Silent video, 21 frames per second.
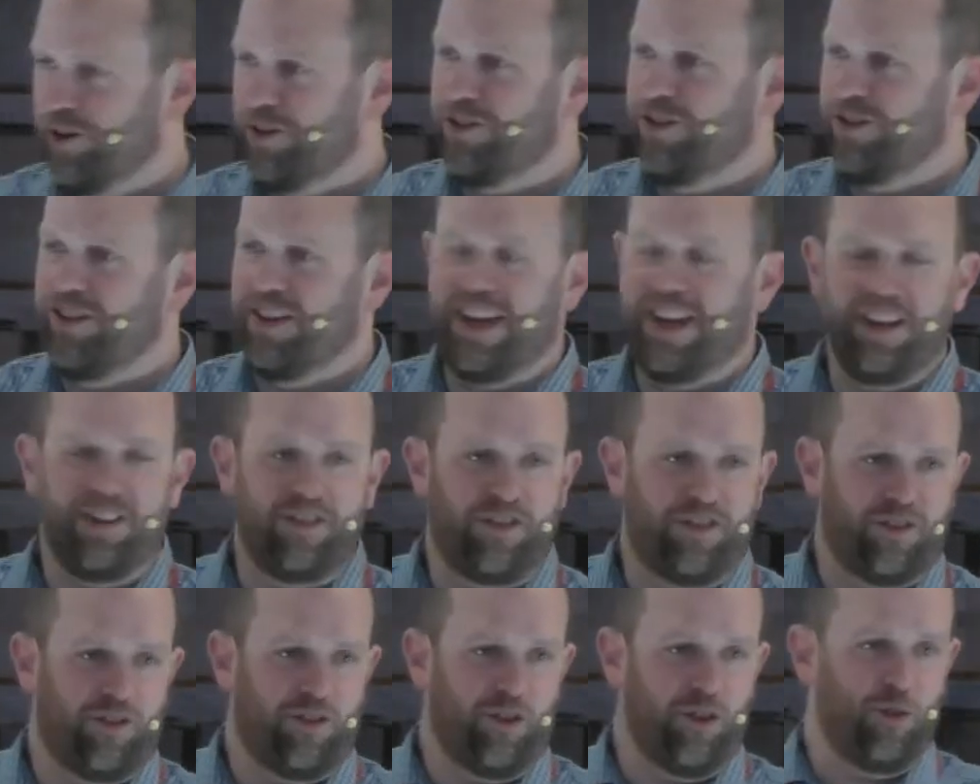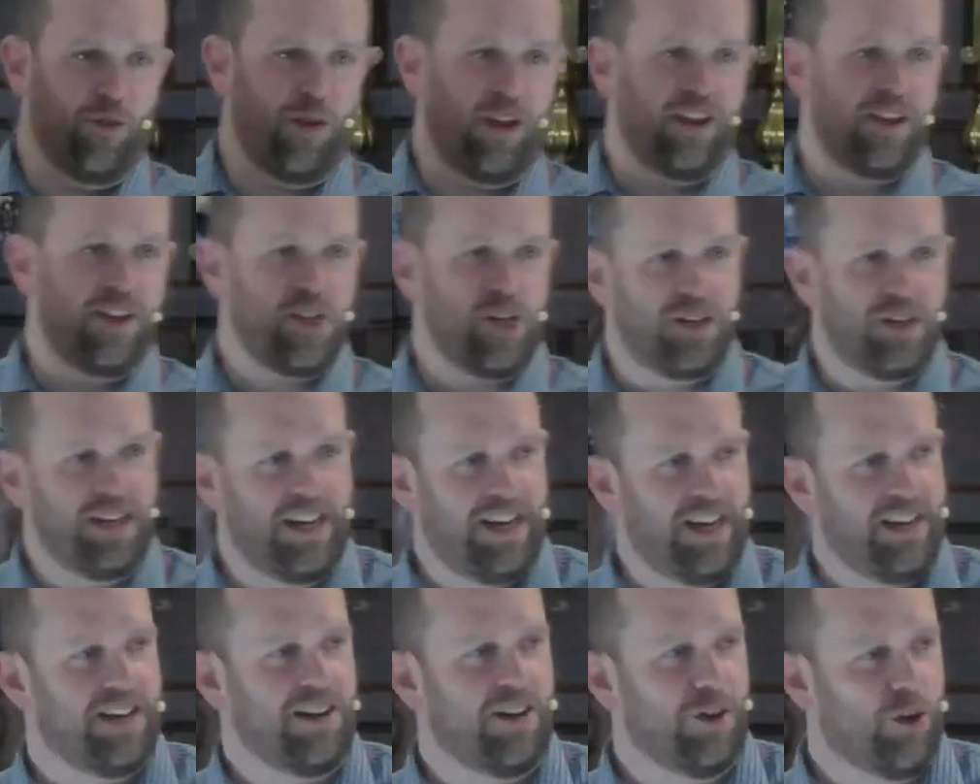the kids to a tiny
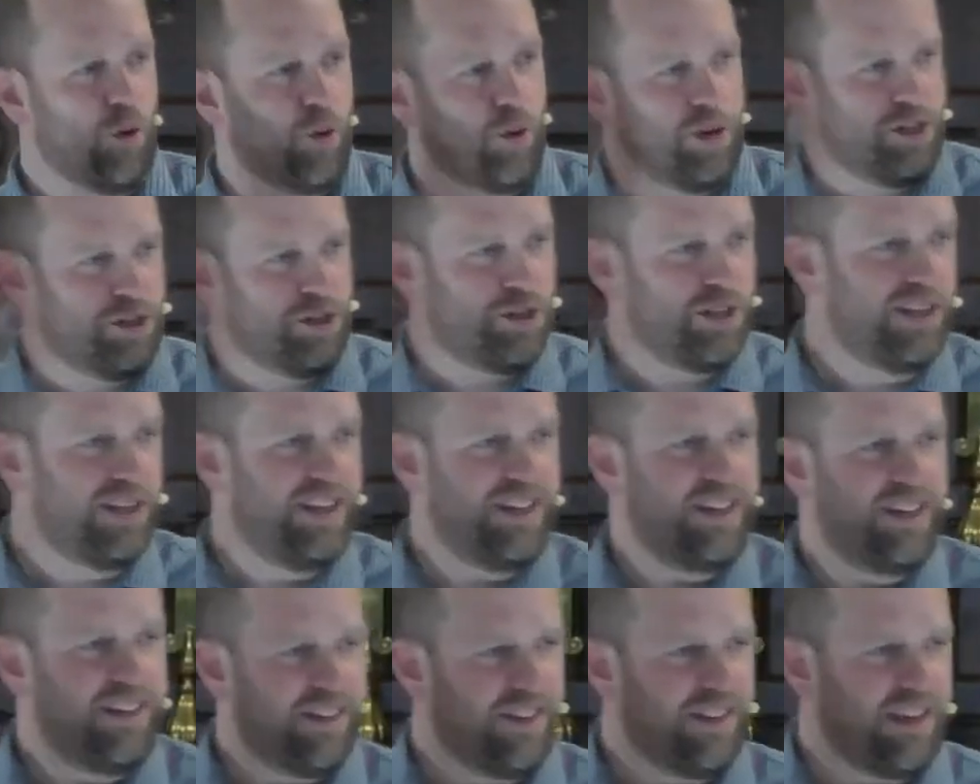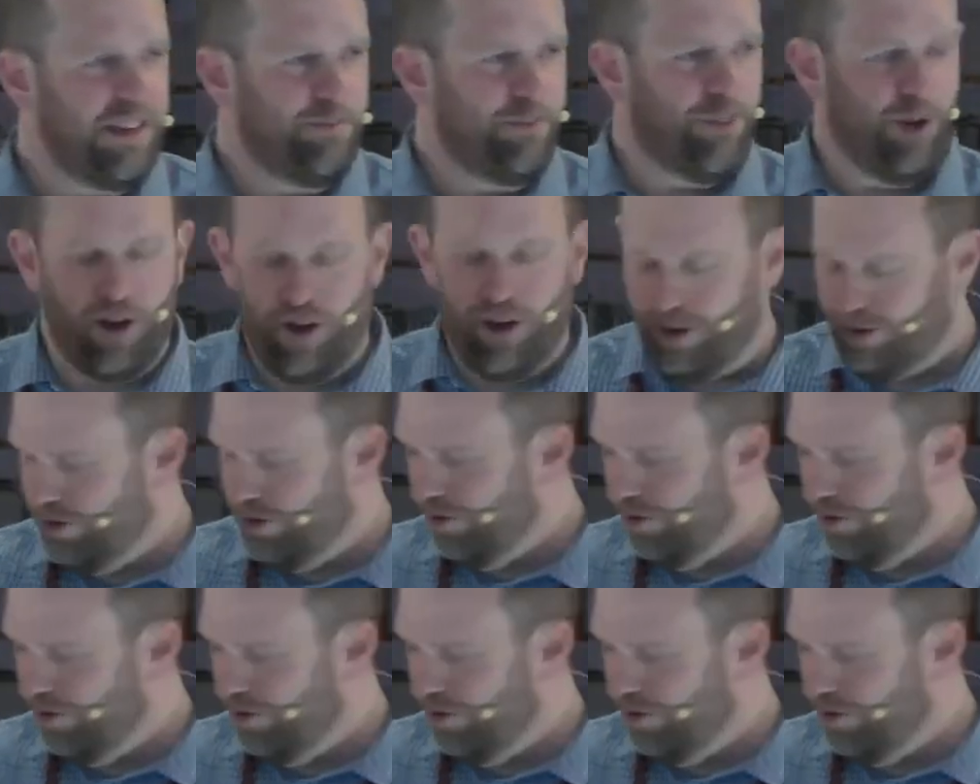little Cornish theme park. The